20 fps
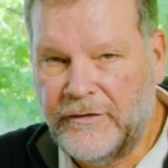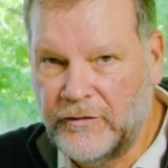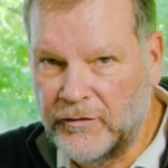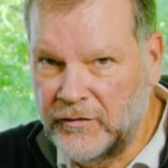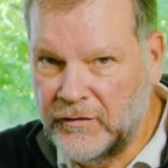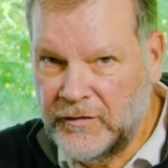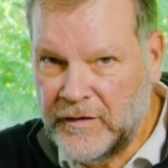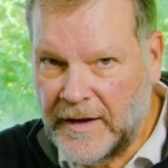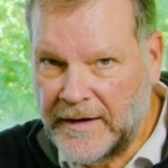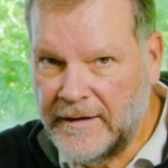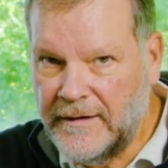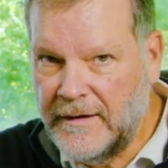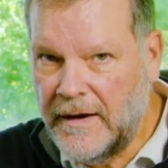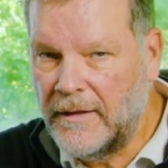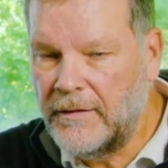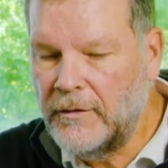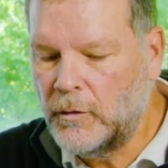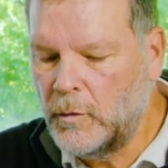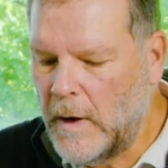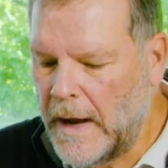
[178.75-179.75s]
So said
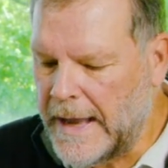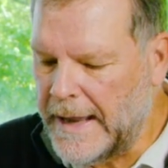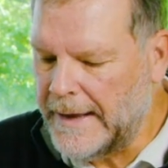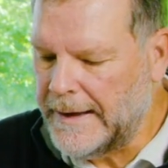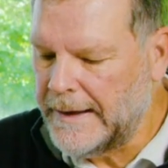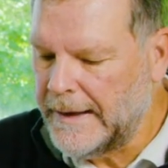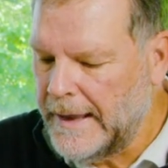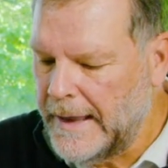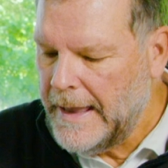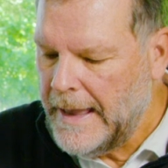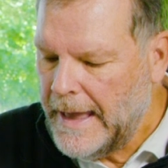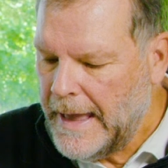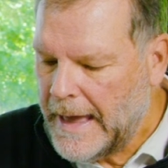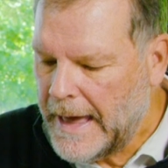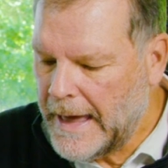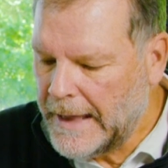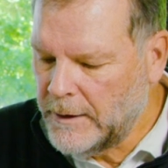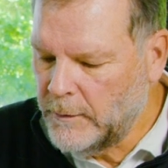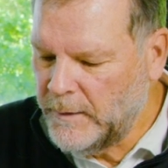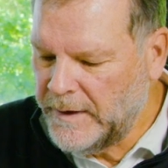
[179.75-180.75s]
another way,
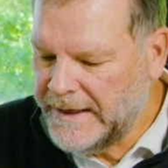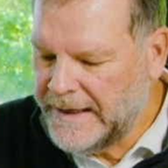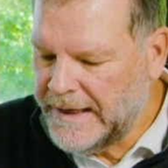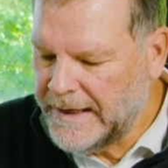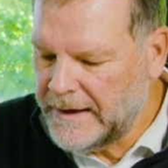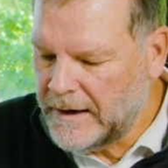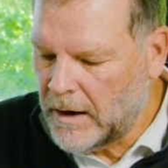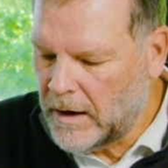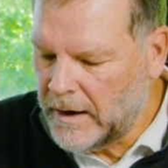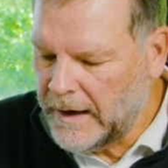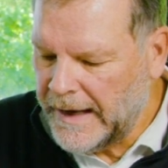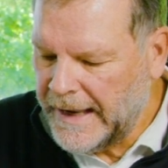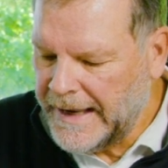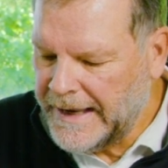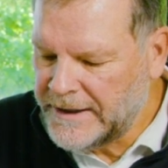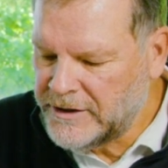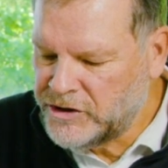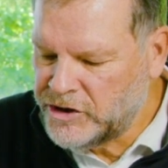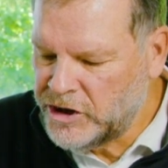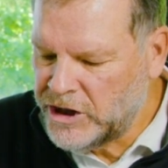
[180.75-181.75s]
how do we get our
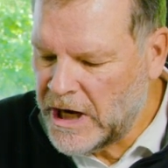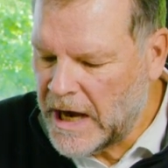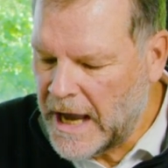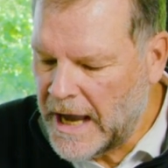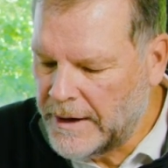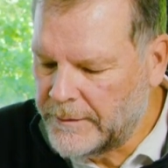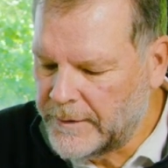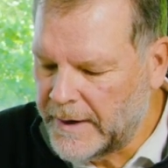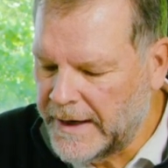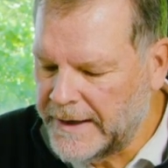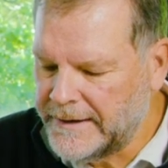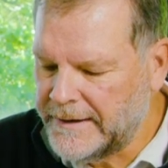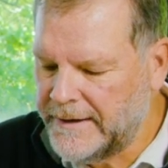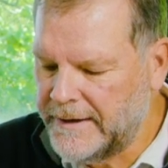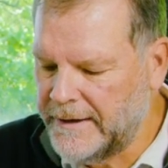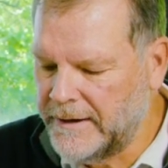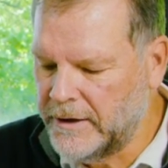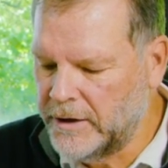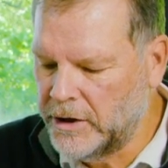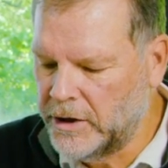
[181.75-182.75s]
AGI right
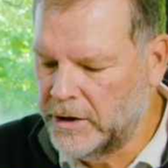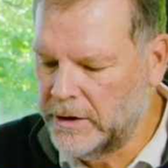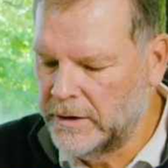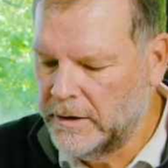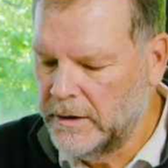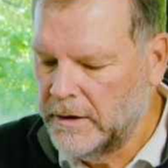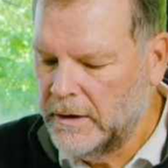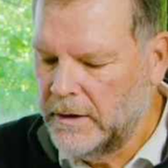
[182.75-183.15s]
here